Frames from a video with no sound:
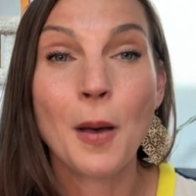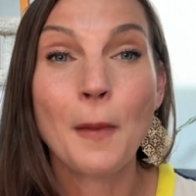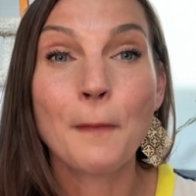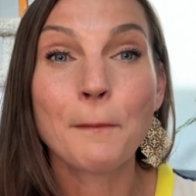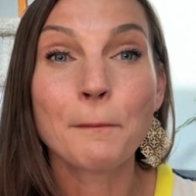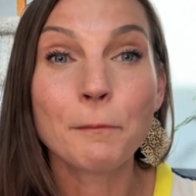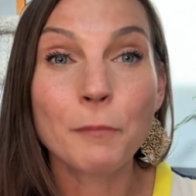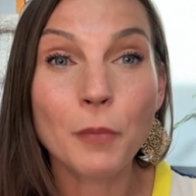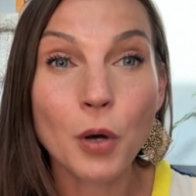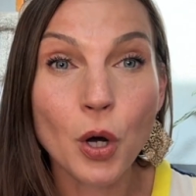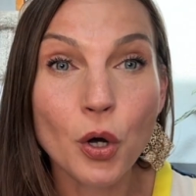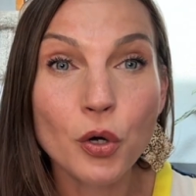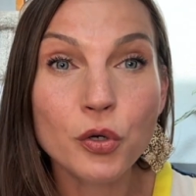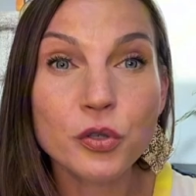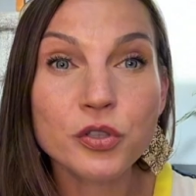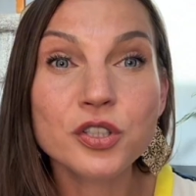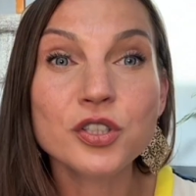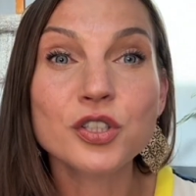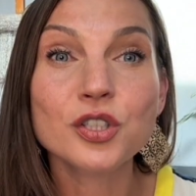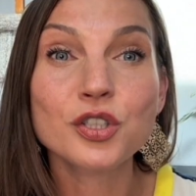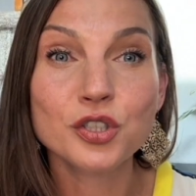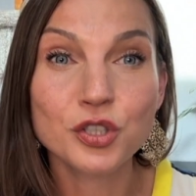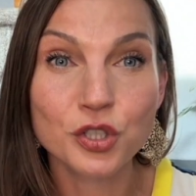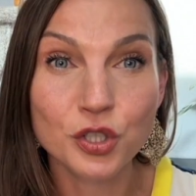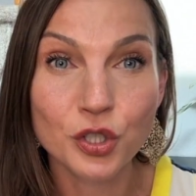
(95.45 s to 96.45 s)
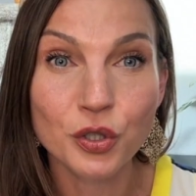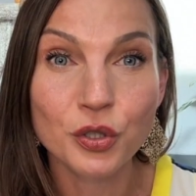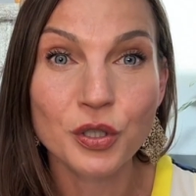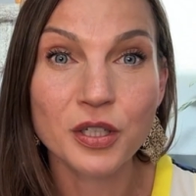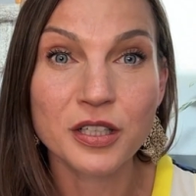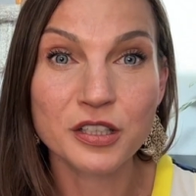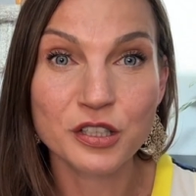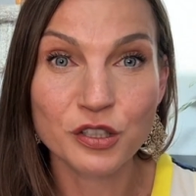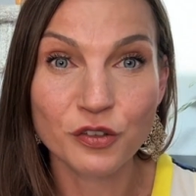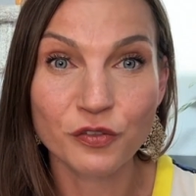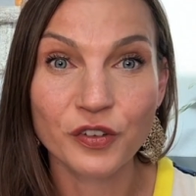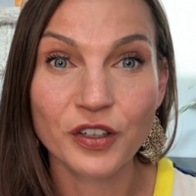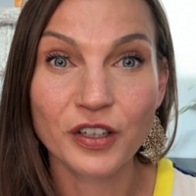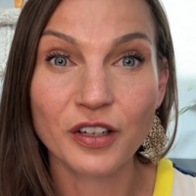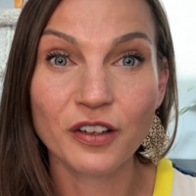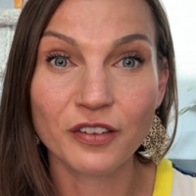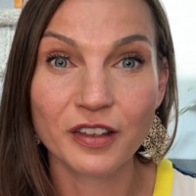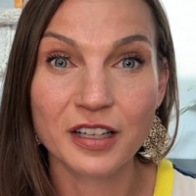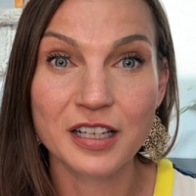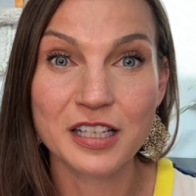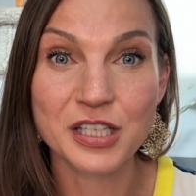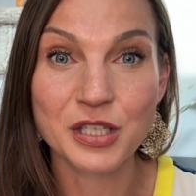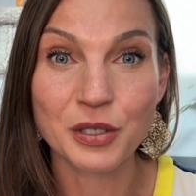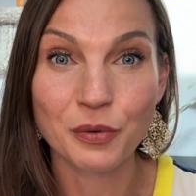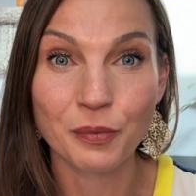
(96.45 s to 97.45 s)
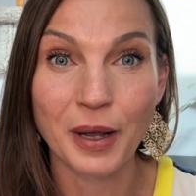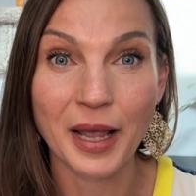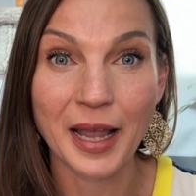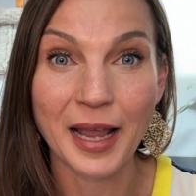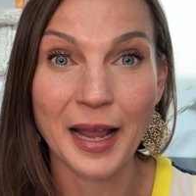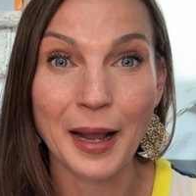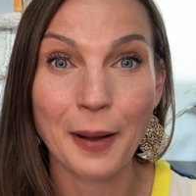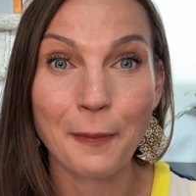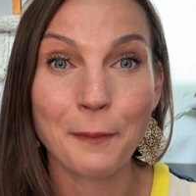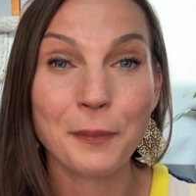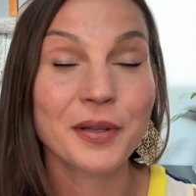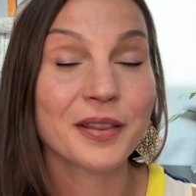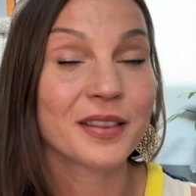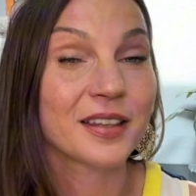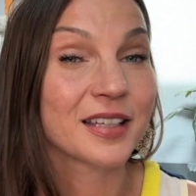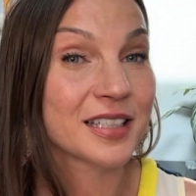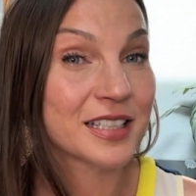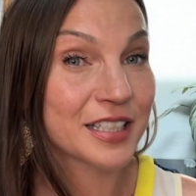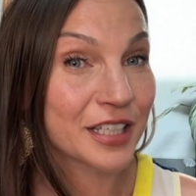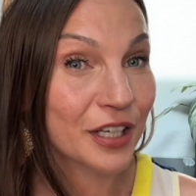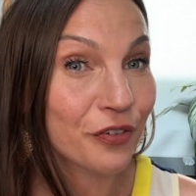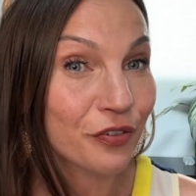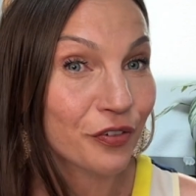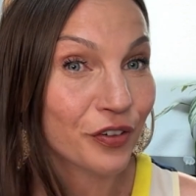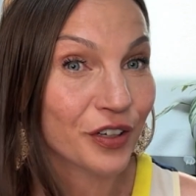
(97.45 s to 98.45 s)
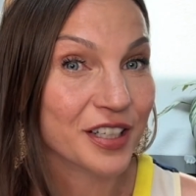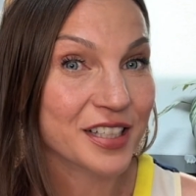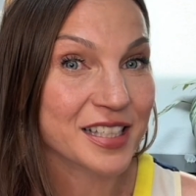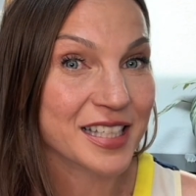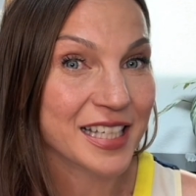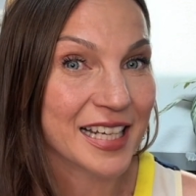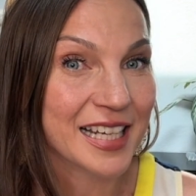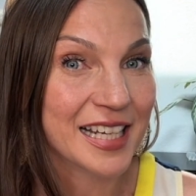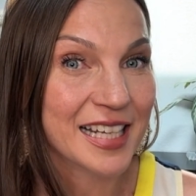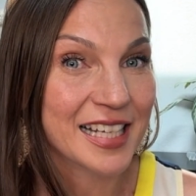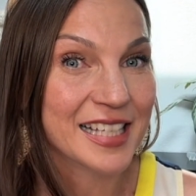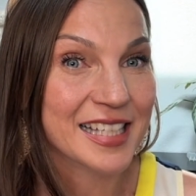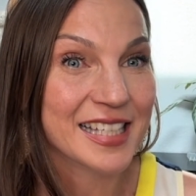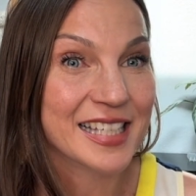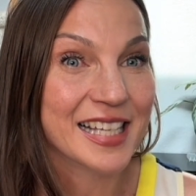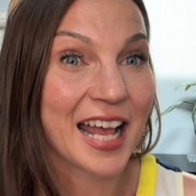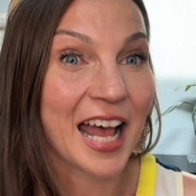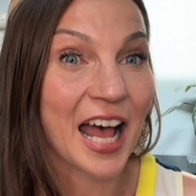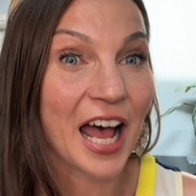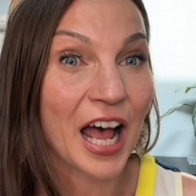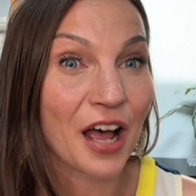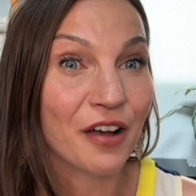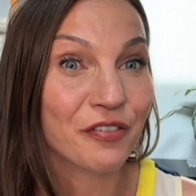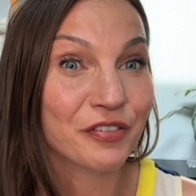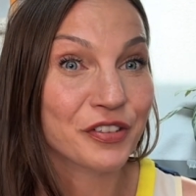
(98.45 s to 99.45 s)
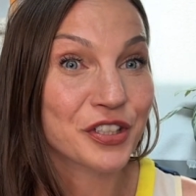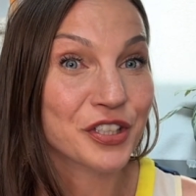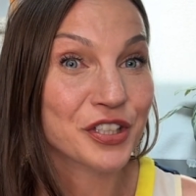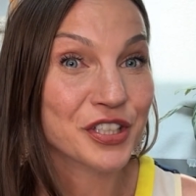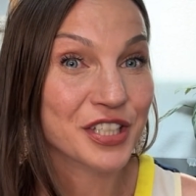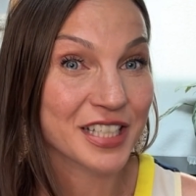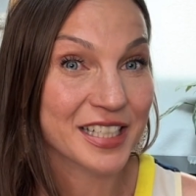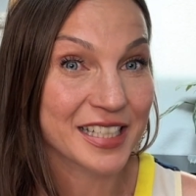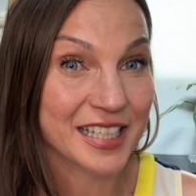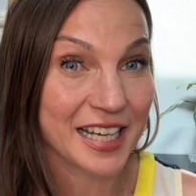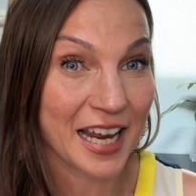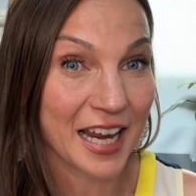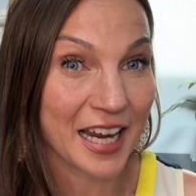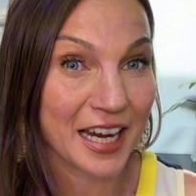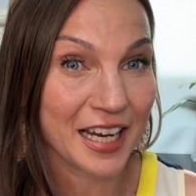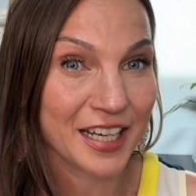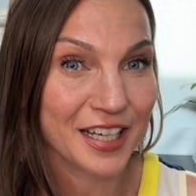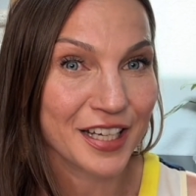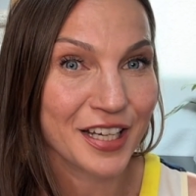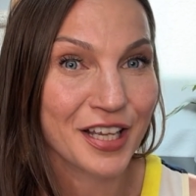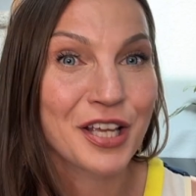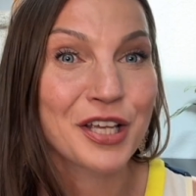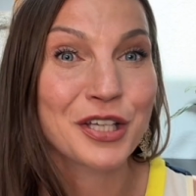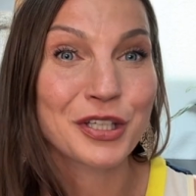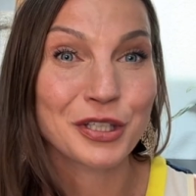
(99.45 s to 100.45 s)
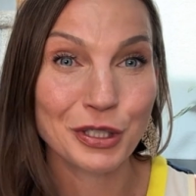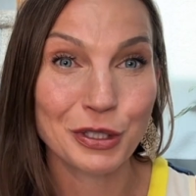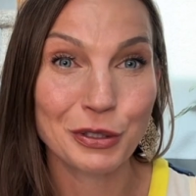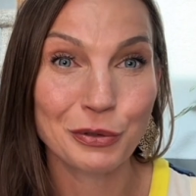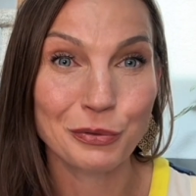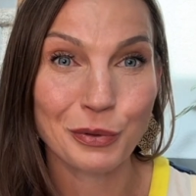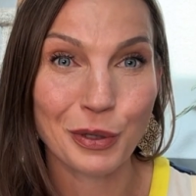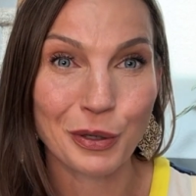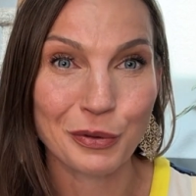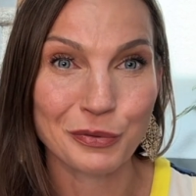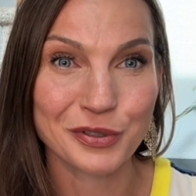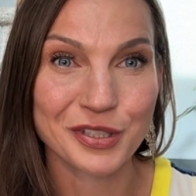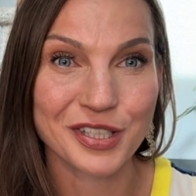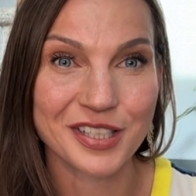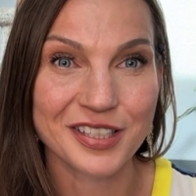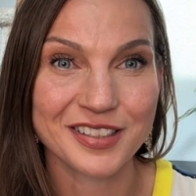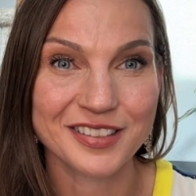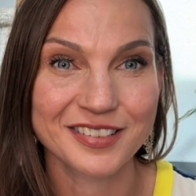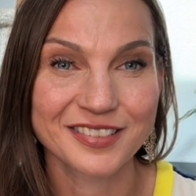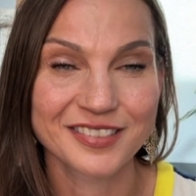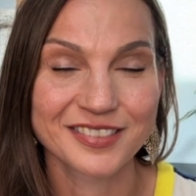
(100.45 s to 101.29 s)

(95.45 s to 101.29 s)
Most students feel this way, but the difference is after today, you won't.